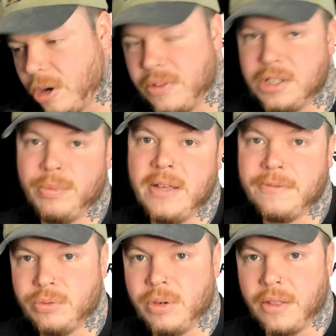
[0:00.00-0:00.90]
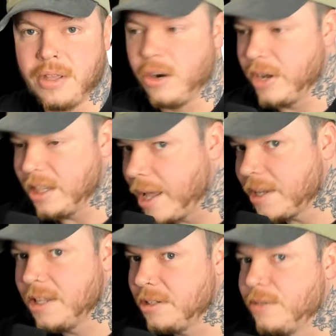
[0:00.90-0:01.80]
these beefs with. You know,
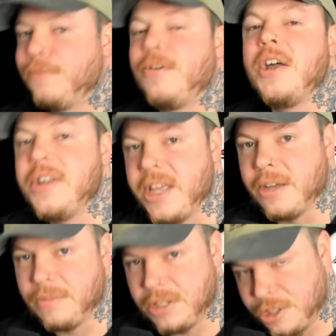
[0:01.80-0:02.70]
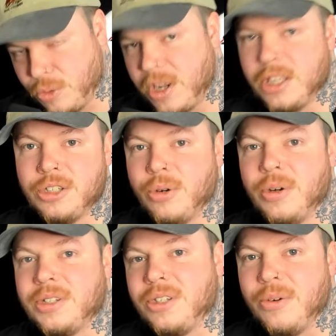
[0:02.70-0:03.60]
this is fun to him. This is what he
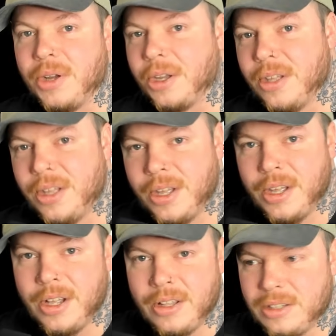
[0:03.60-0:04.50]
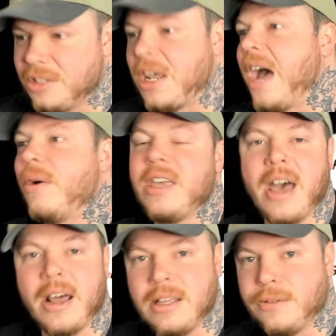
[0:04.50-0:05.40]
enjoys doing. This is how he
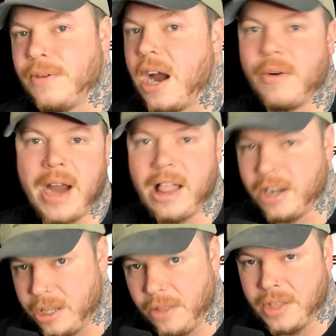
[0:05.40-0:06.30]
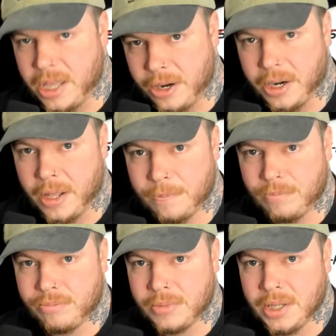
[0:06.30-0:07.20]
got his virality on the internet.
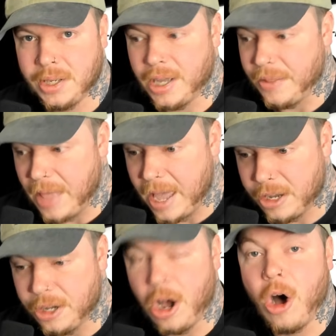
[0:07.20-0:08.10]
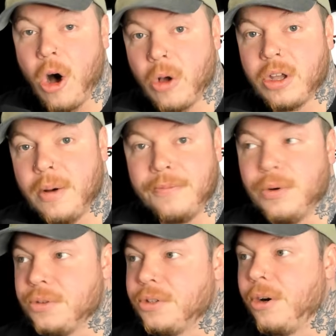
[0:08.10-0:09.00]
And that could all come
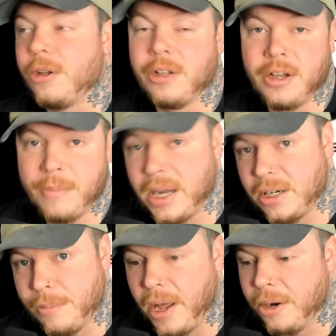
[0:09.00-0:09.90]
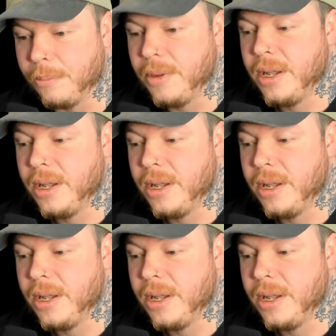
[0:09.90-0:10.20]
full circle and come back to bite him